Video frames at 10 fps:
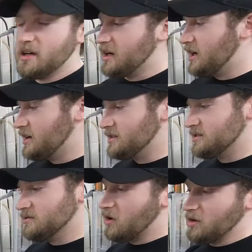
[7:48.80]
Uh,
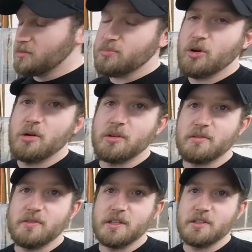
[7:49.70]
all the probing
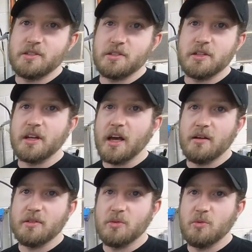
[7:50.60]
features you could
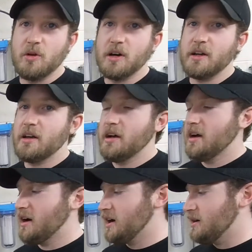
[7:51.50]
ever want.
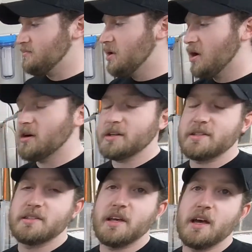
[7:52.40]
Uh, part
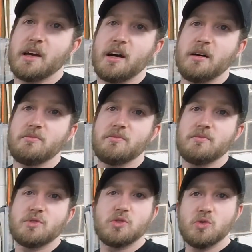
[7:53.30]
setup,
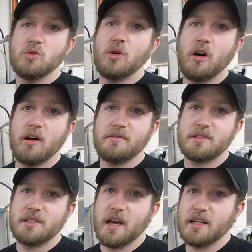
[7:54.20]
tool
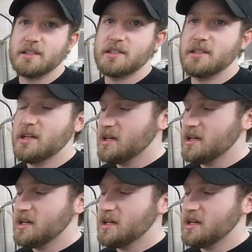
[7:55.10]
offsets.